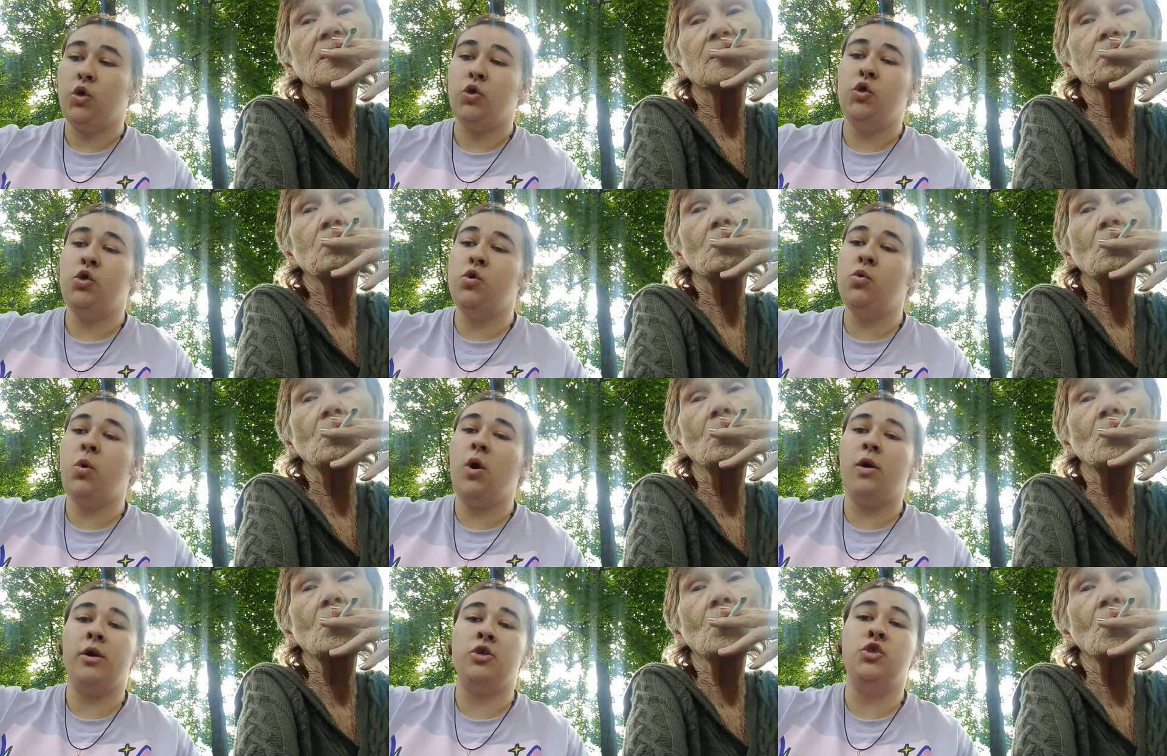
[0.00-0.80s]
Speaker 1: You
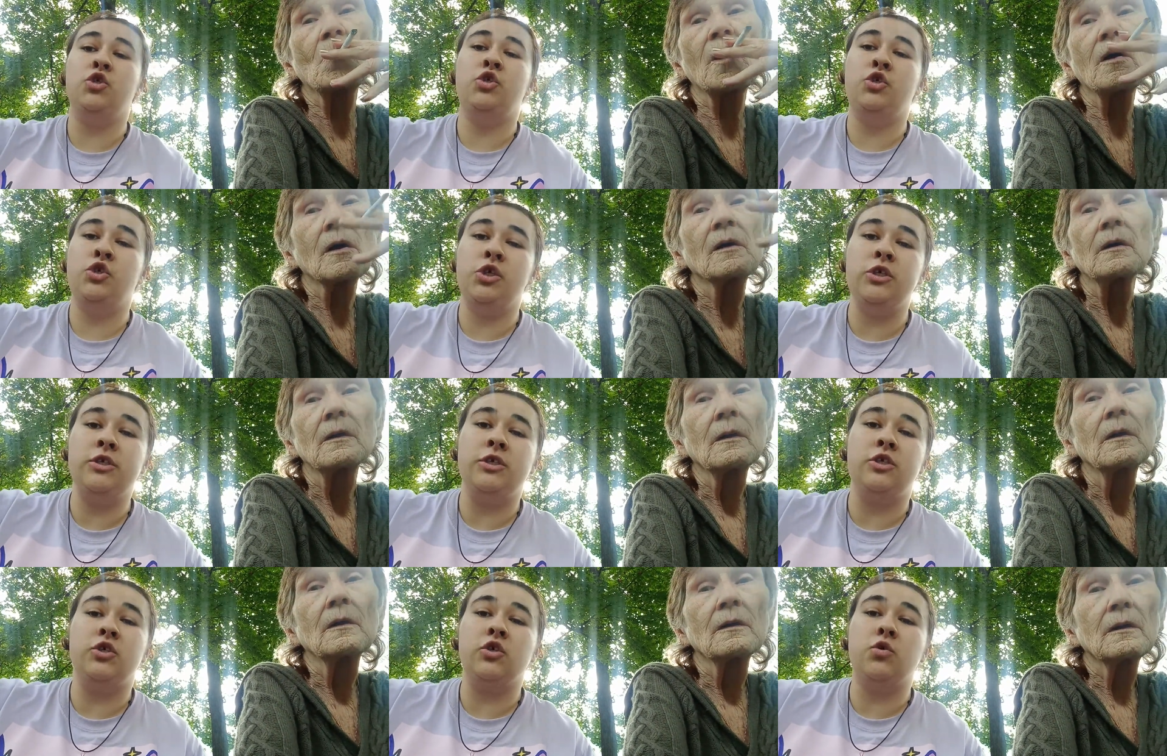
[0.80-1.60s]
are just
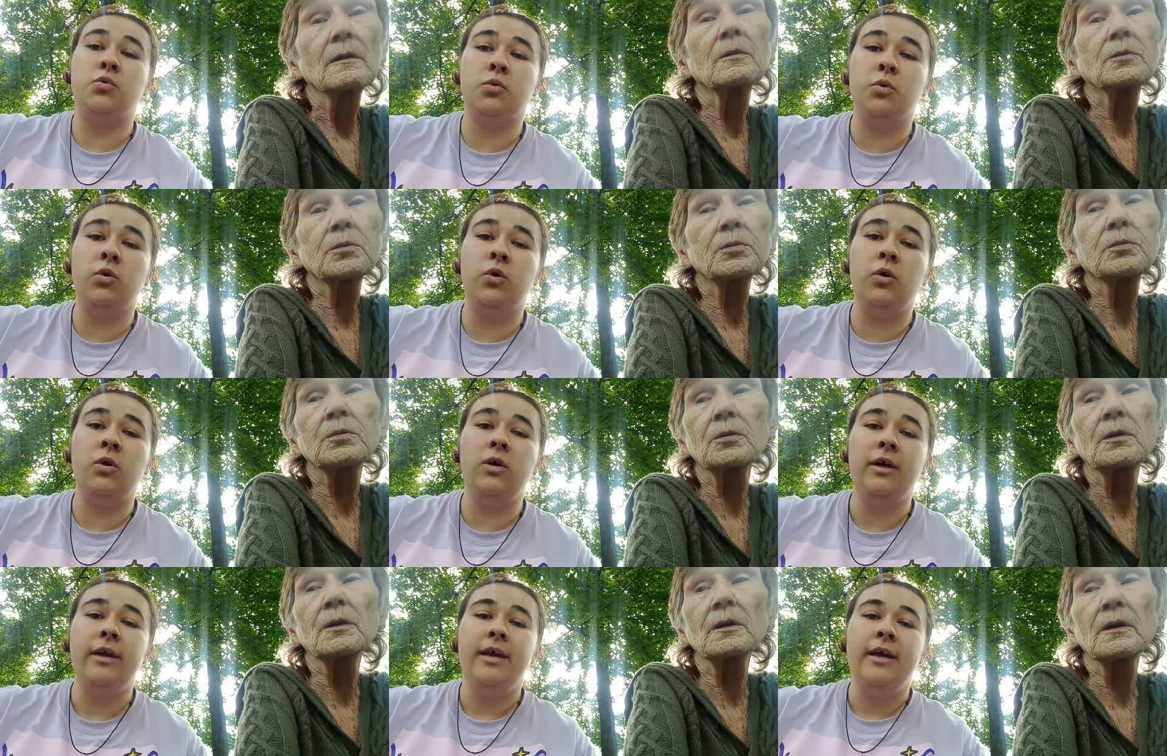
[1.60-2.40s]
as
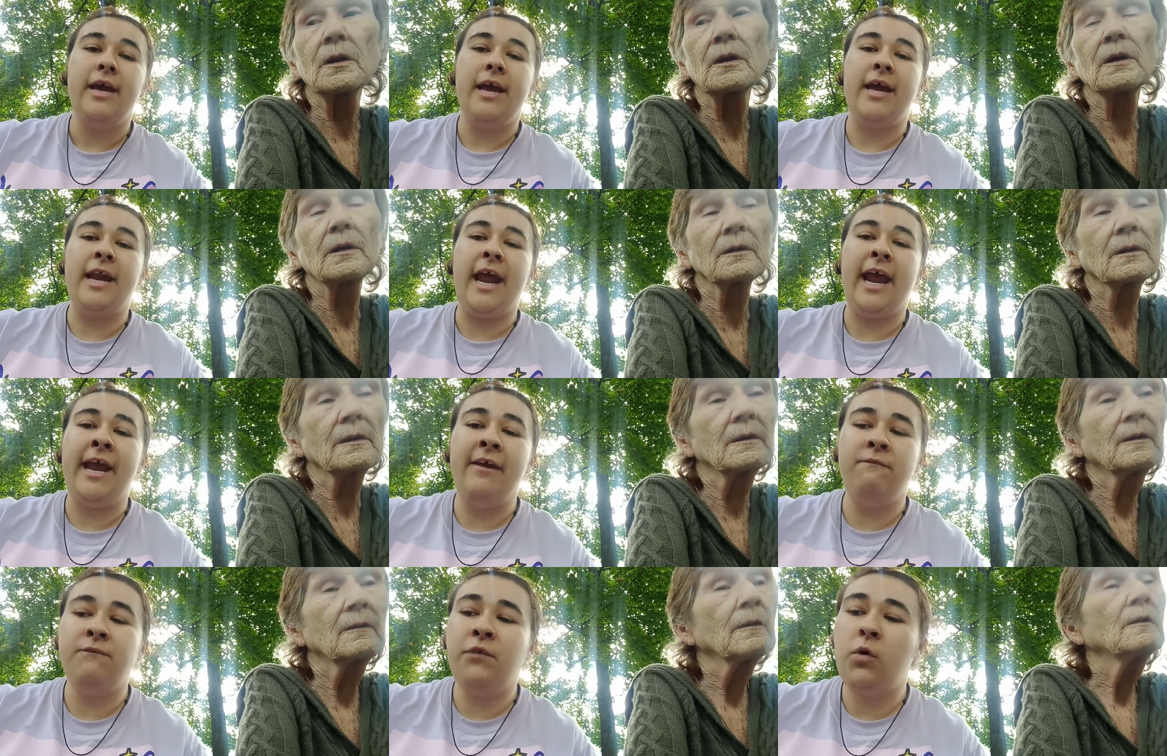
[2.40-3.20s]
cruel and
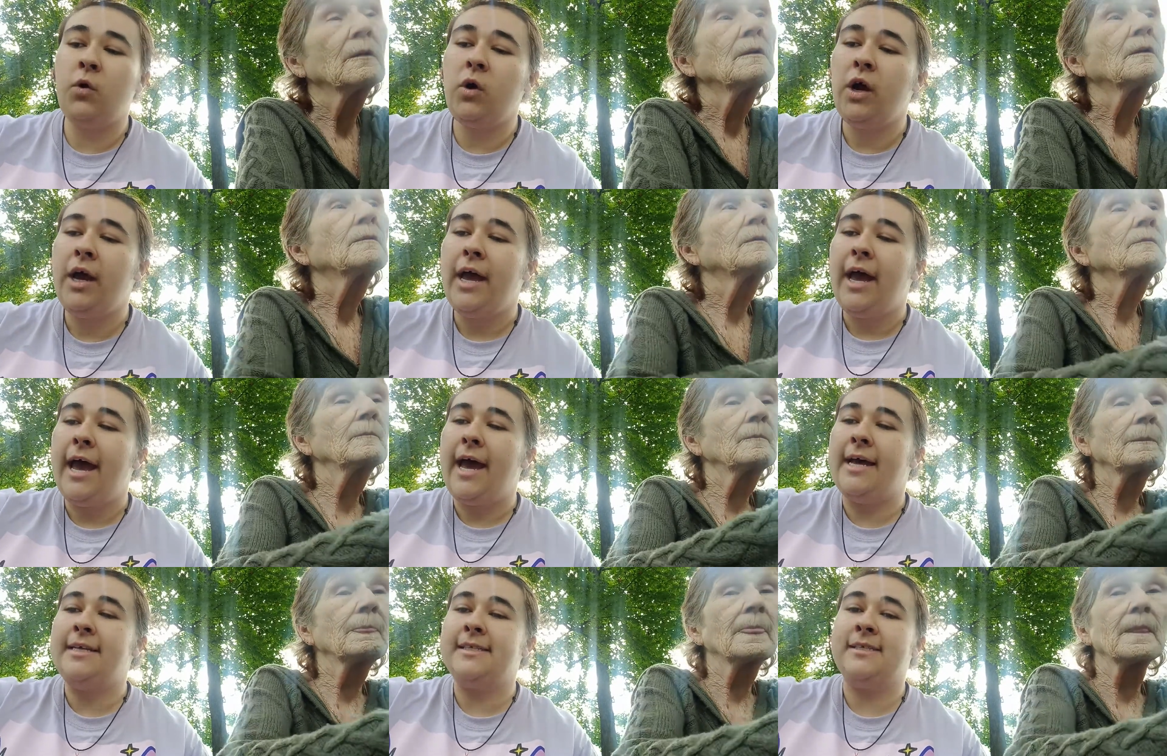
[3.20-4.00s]
hateful
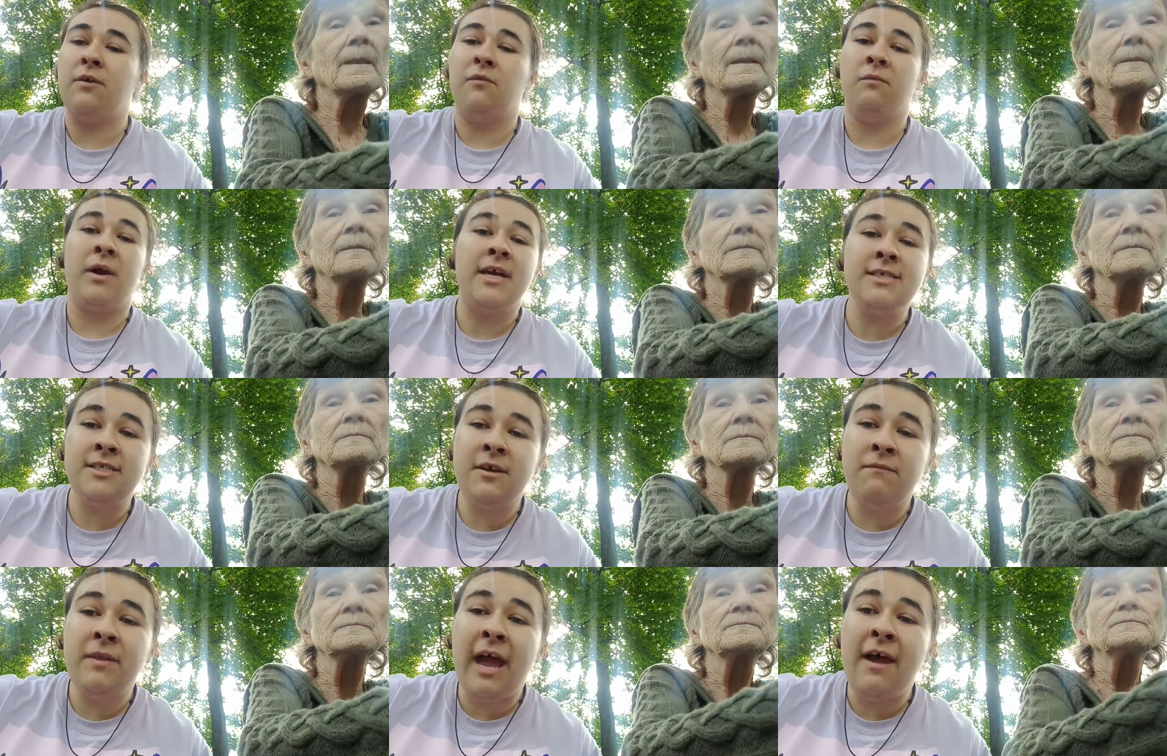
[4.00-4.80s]
as the rest
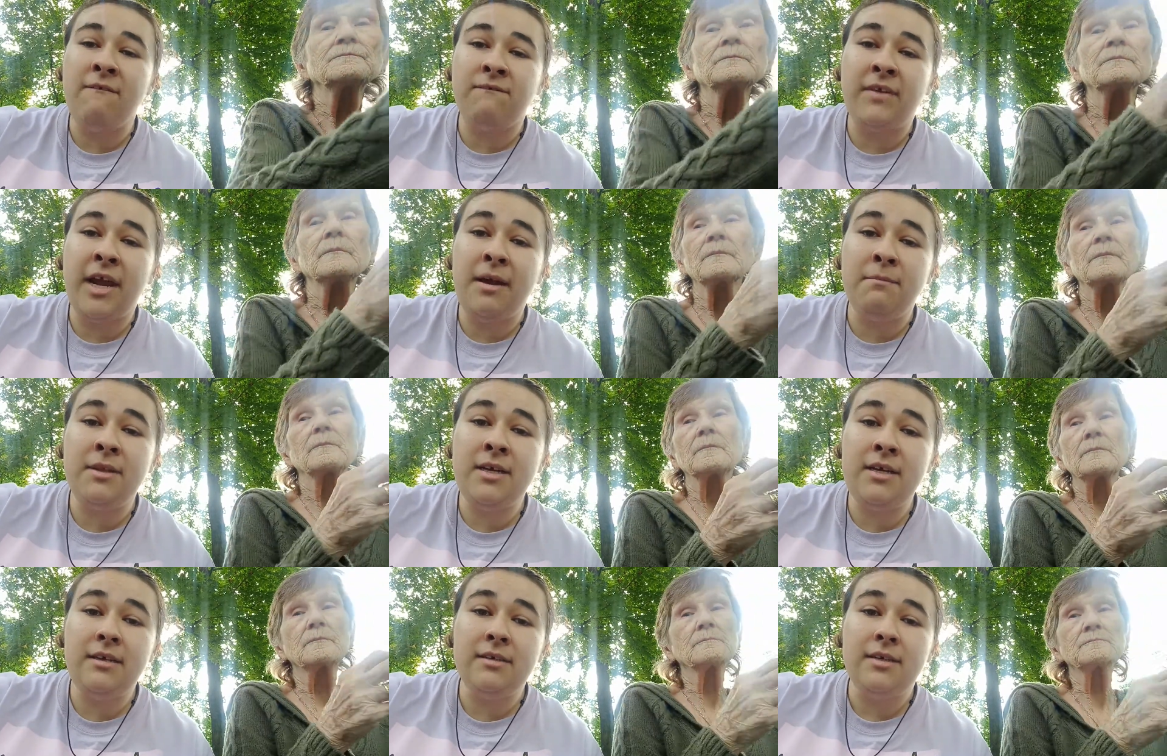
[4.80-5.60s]
of that family